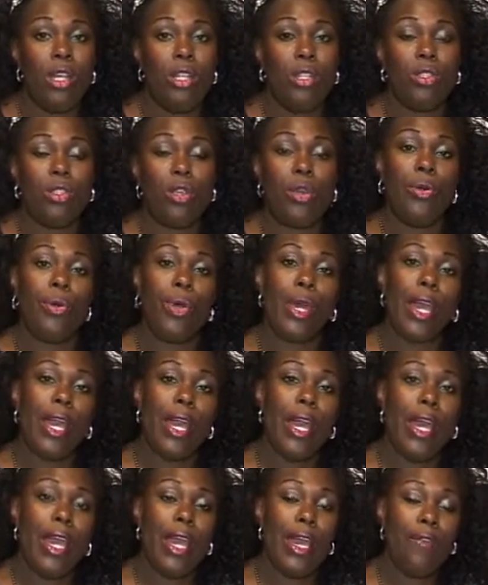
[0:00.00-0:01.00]
So
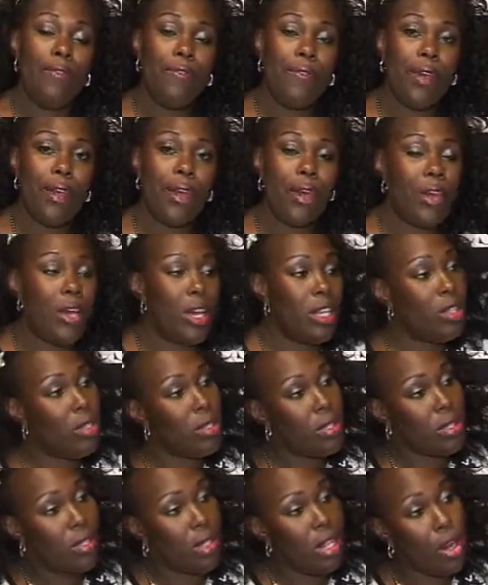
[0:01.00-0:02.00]
if
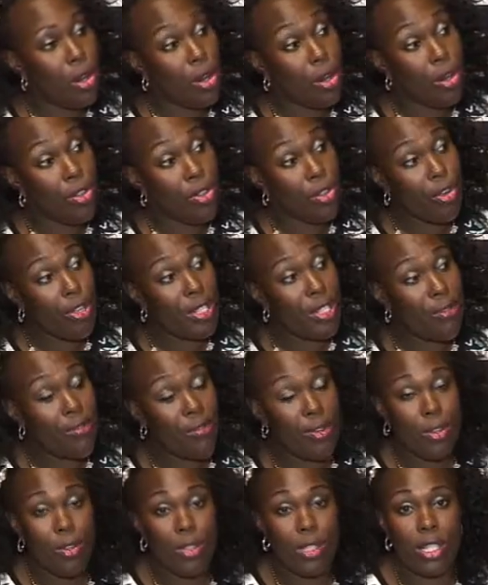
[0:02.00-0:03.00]
the local authority
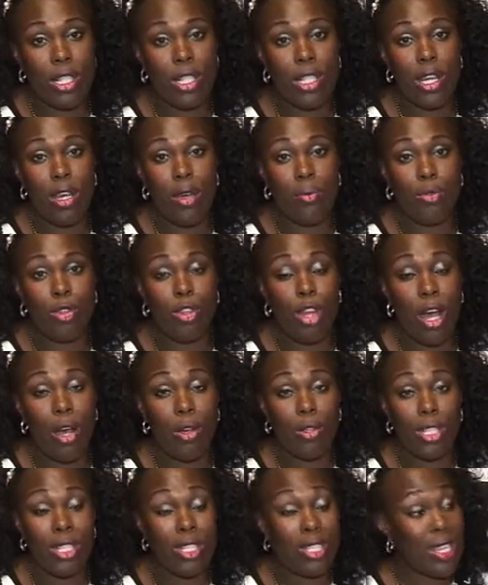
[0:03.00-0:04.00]
feels that a
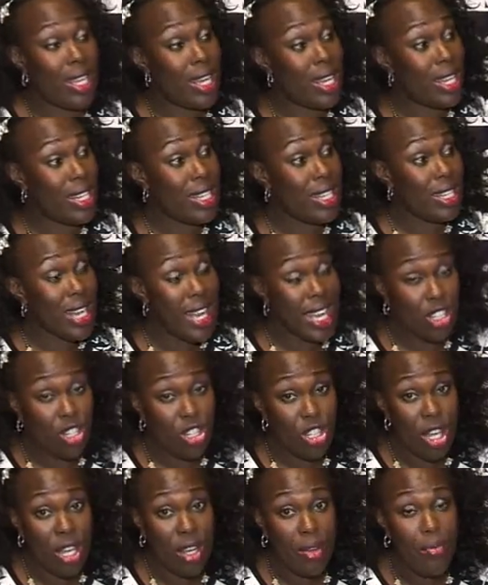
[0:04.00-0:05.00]
child is in
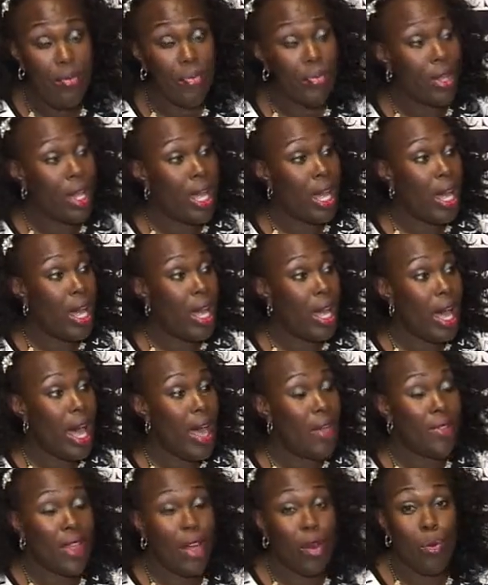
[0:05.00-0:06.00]
danger
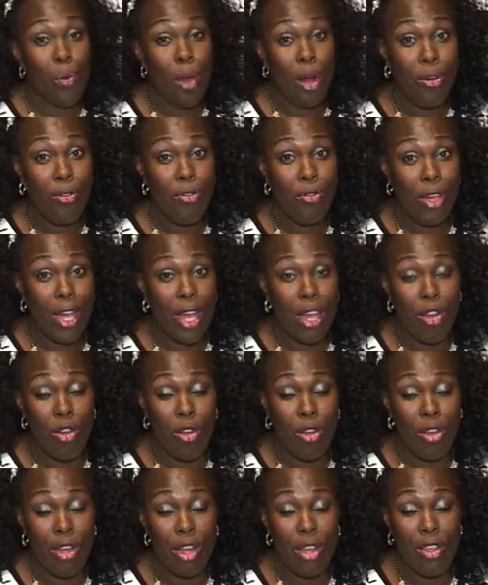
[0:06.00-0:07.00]
and their welfare
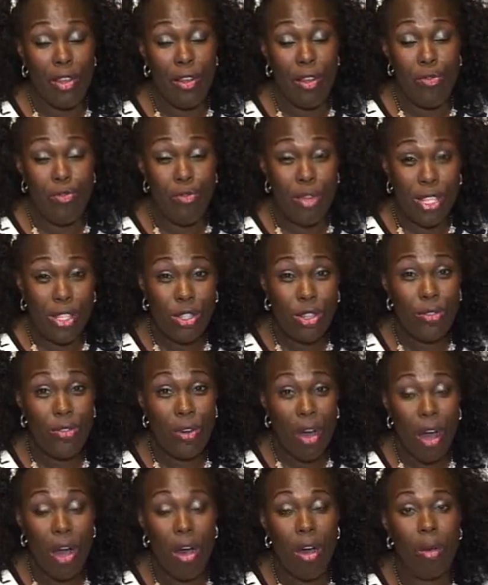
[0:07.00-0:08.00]
or they're at risk of
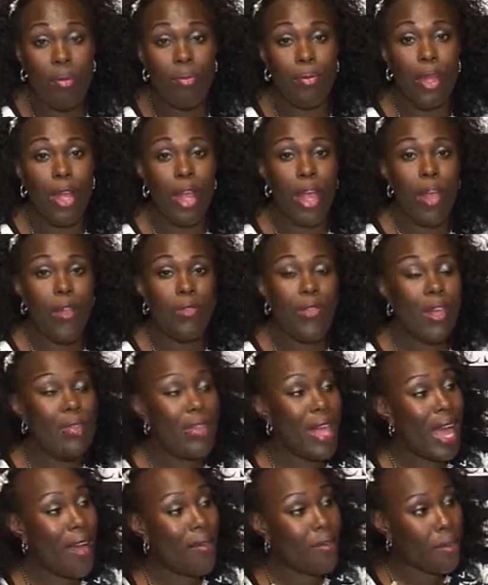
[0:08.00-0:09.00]
harm, then
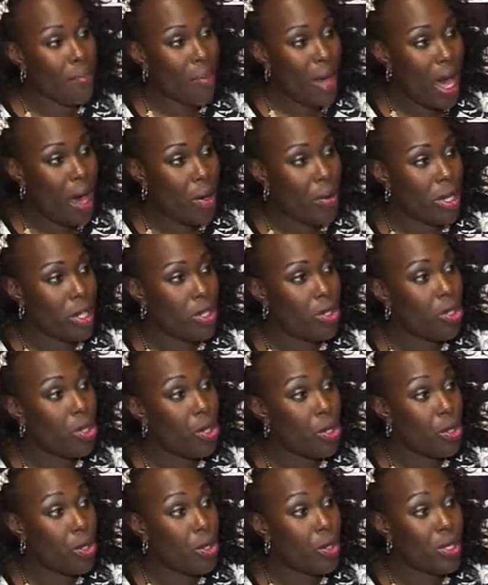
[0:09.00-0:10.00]
they have the power
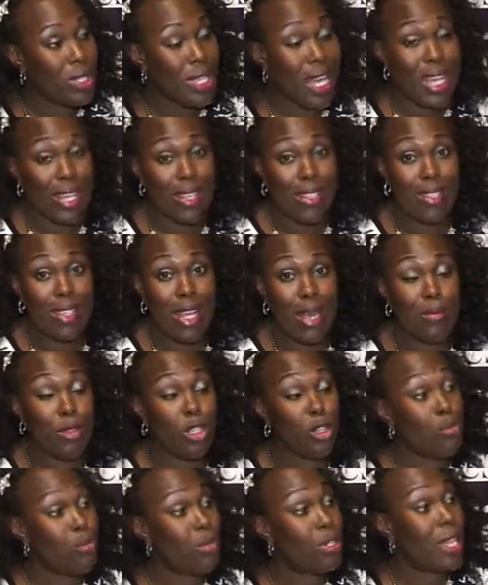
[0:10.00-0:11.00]
to take steps
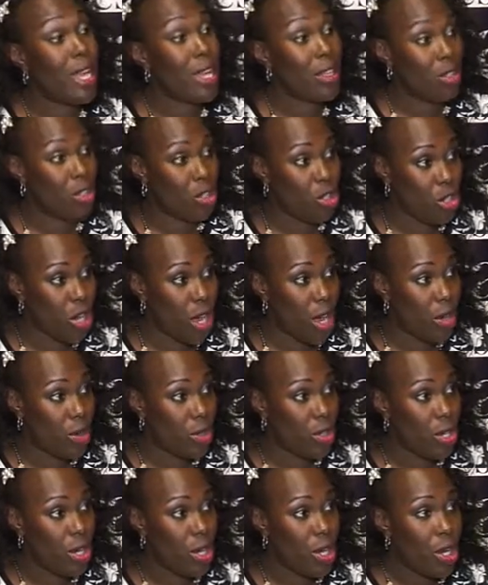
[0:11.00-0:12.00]
to protect the
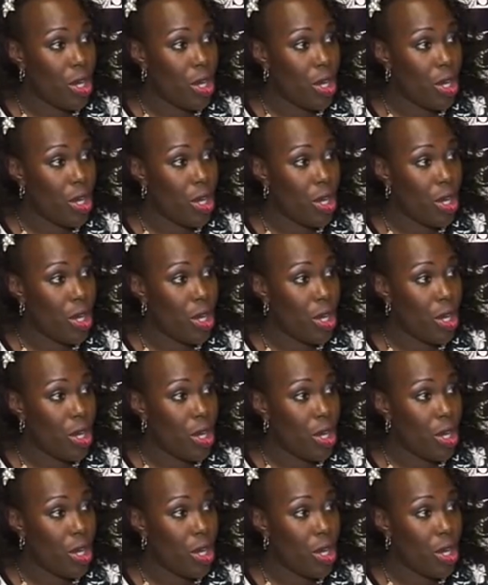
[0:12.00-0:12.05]
child.